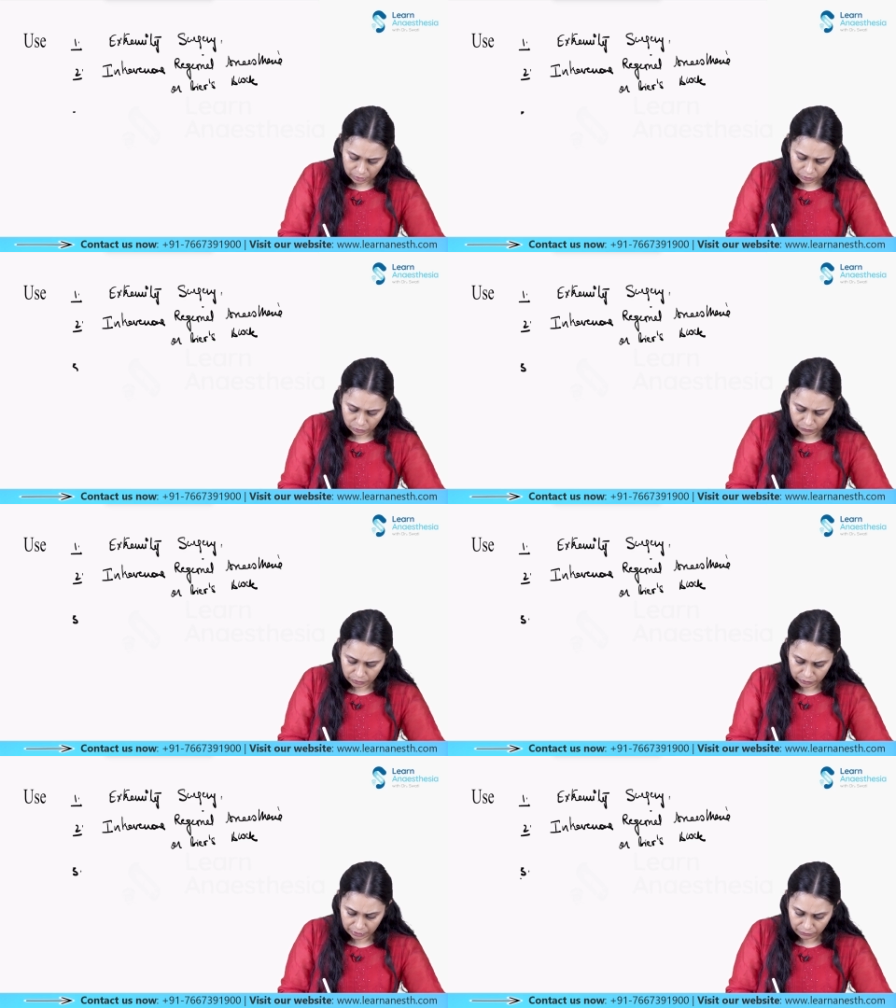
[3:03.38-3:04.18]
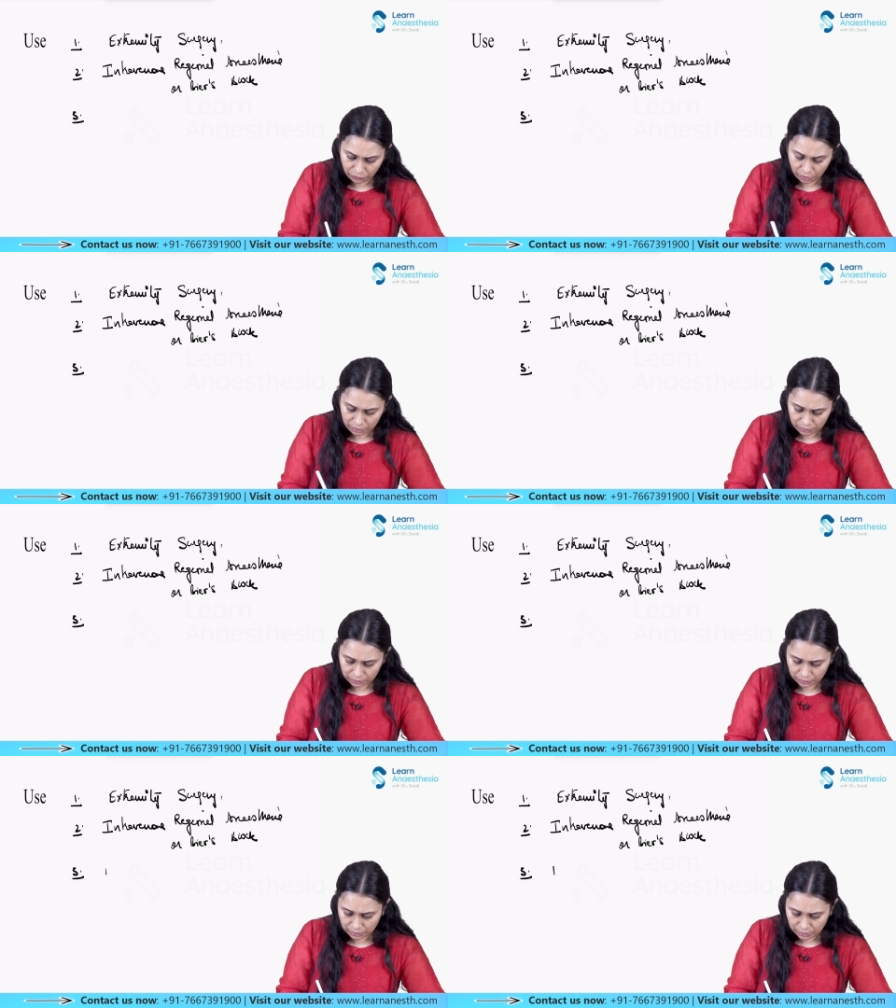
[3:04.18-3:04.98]
So we use it for
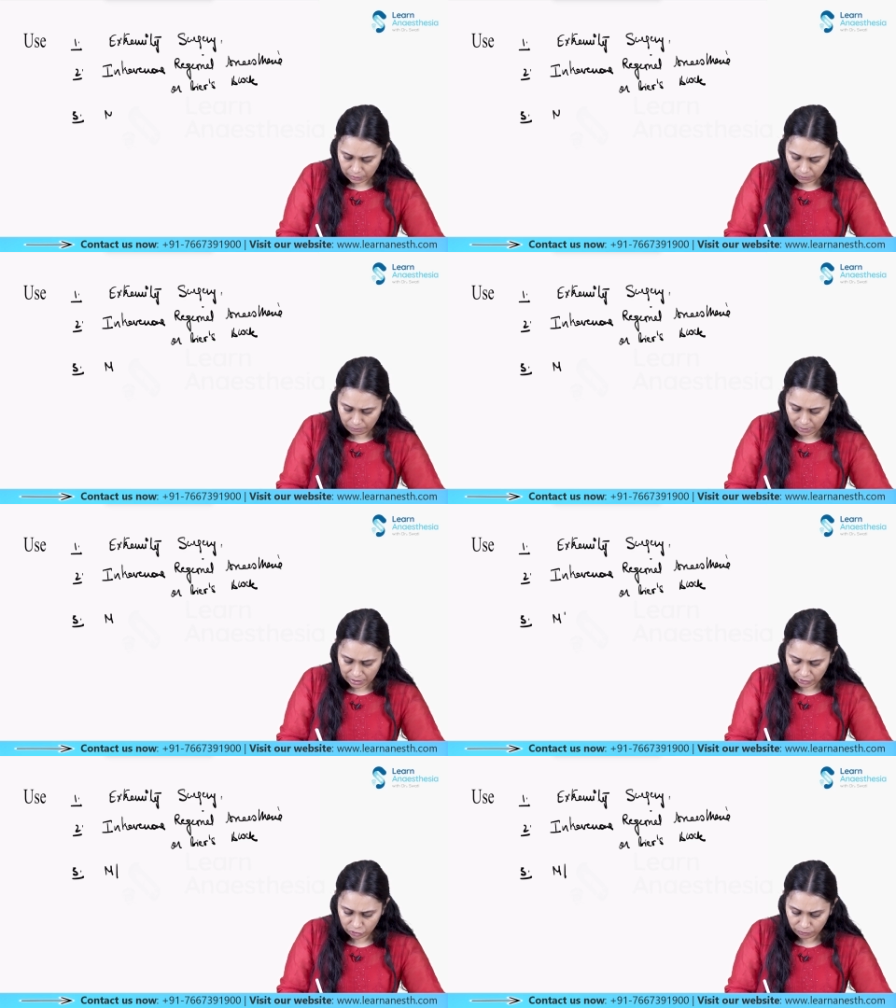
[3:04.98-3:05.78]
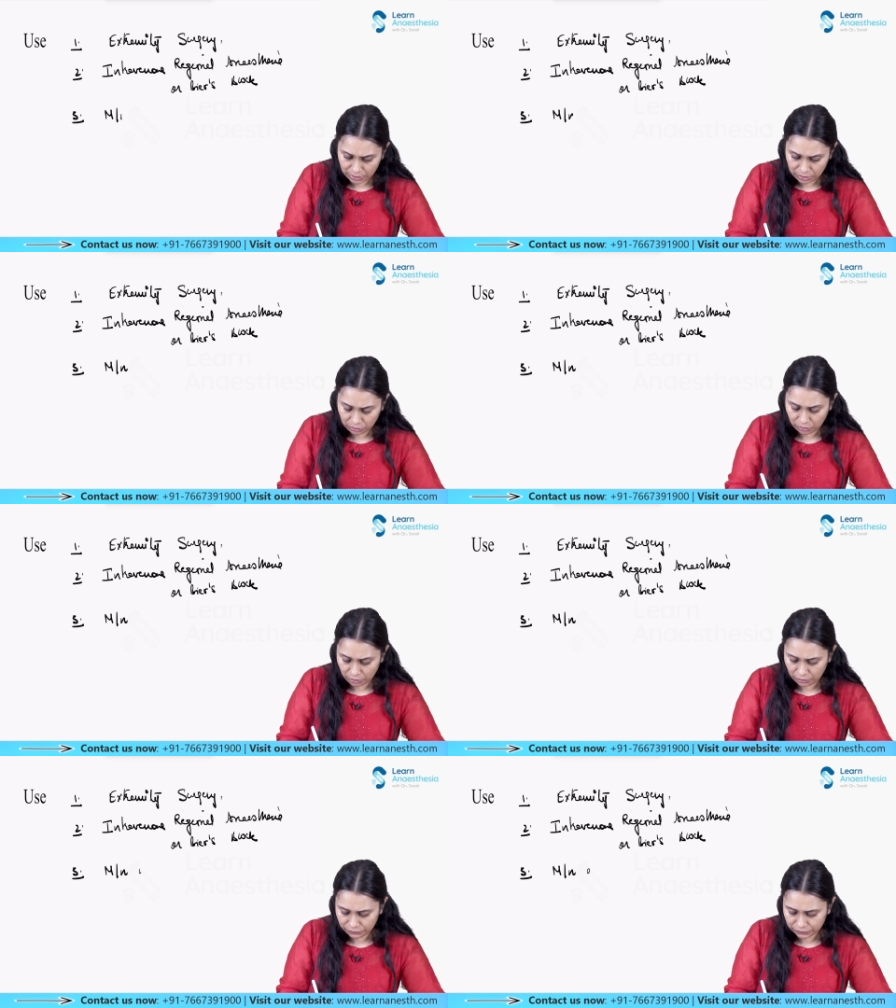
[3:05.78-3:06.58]
management
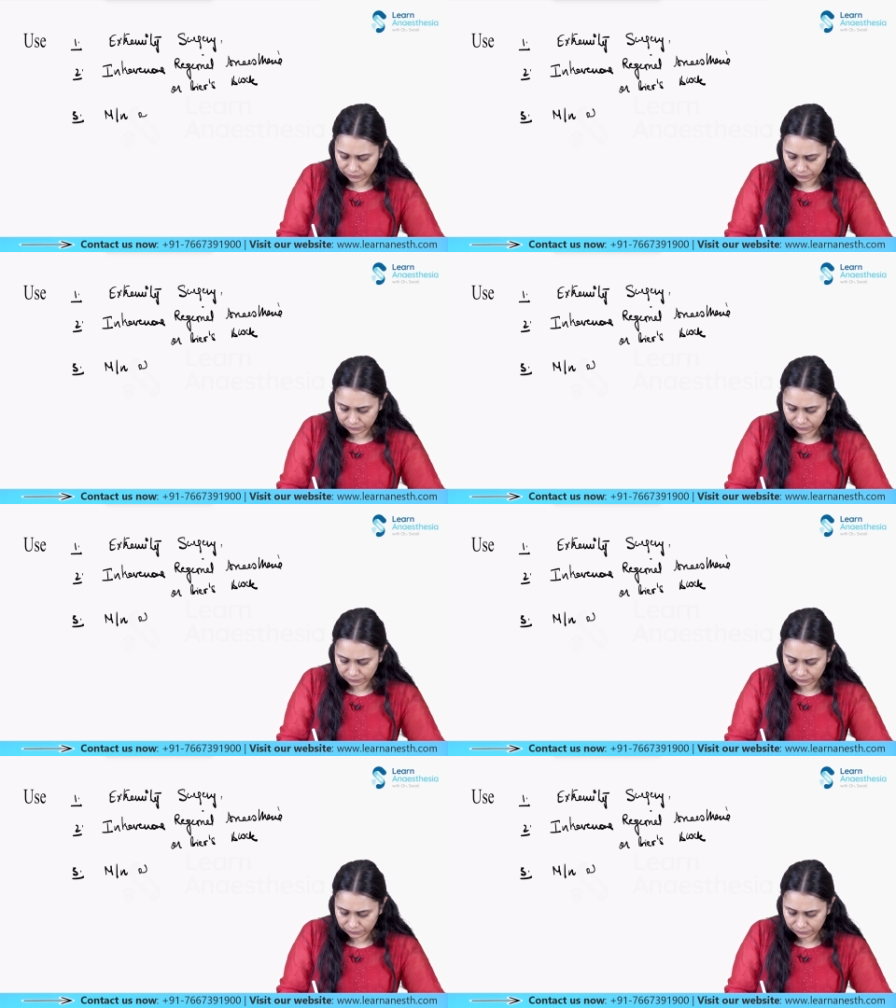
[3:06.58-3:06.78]
of